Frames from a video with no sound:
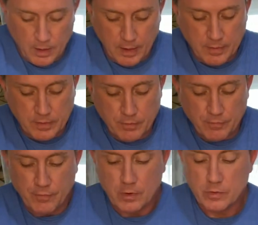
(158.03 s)
And then
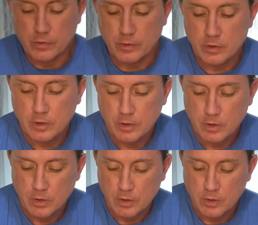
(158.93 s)
further,
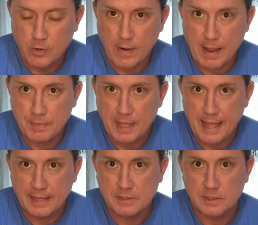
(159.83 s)
grab the
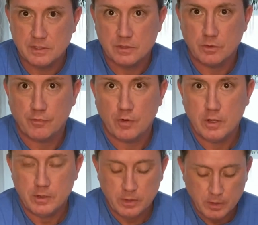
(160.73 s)
as-is in the
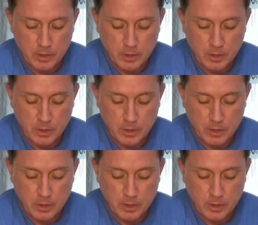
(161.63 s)
front,